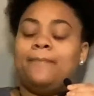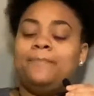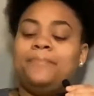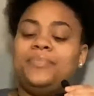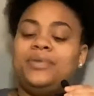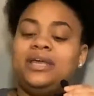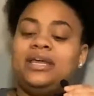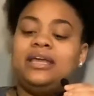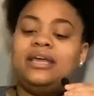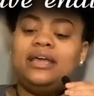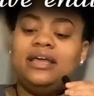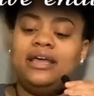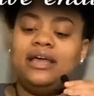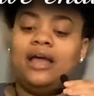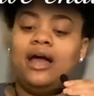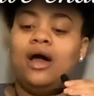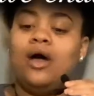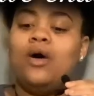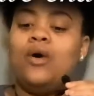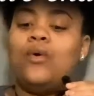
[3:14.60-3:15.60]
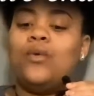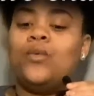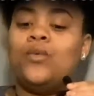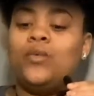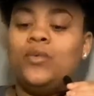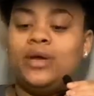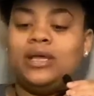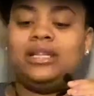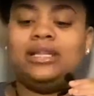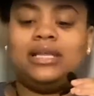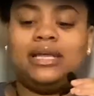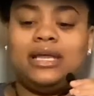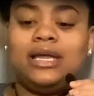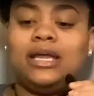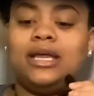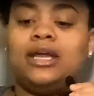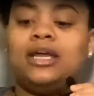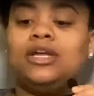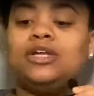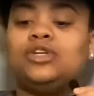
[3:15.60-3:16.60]
be
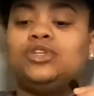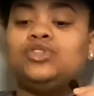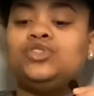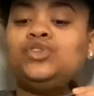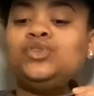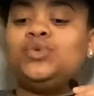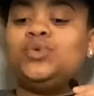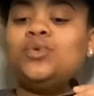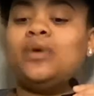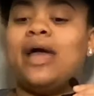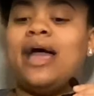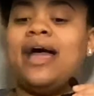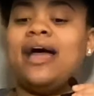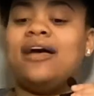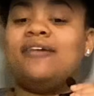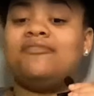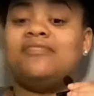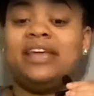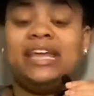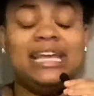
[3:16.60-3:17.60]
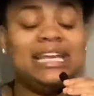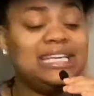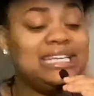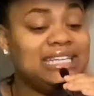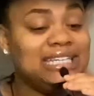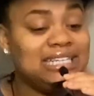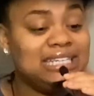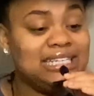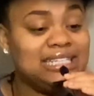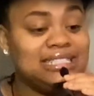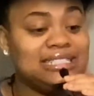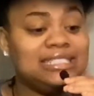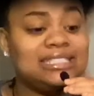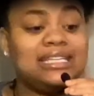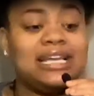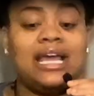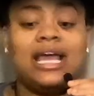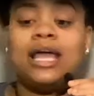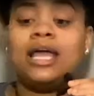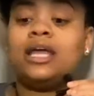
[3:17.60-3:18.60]
willing to have endings
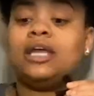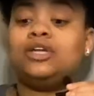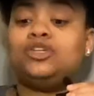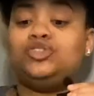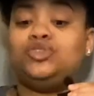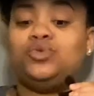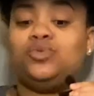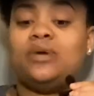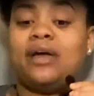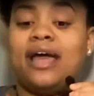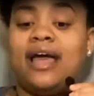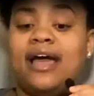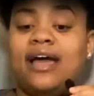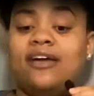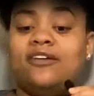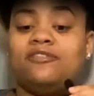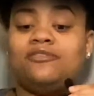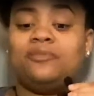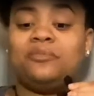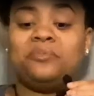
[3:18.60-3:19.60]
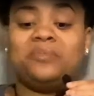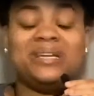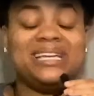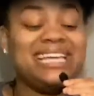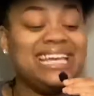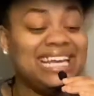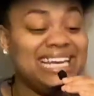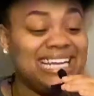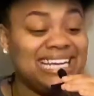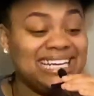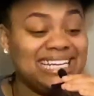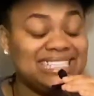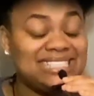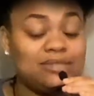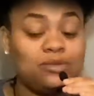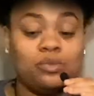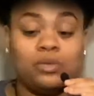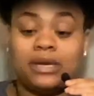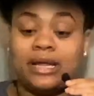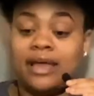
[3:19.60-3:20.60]
and to have
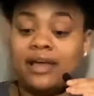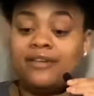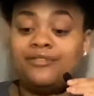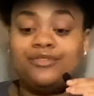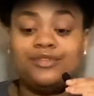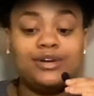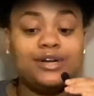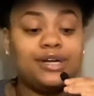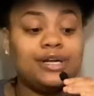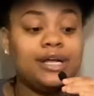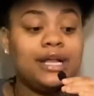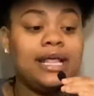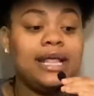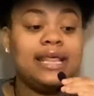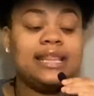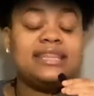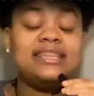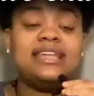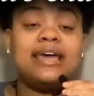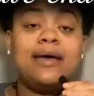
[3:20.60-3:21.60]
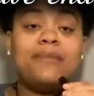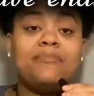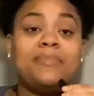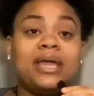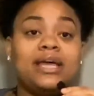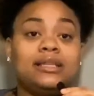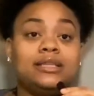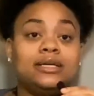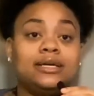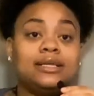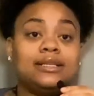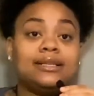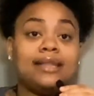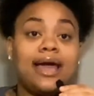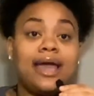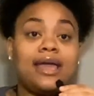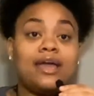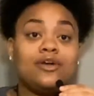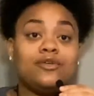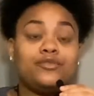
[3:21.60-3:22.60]
beginnings, whatever that may look
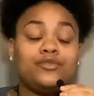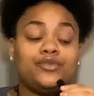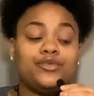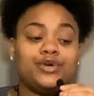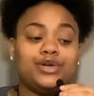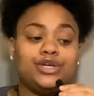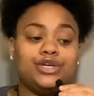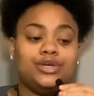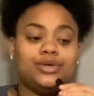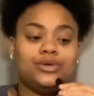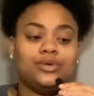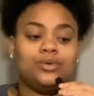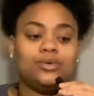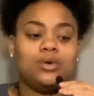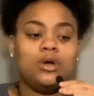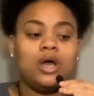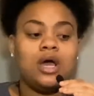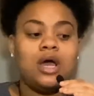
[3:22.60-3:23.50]
like for you.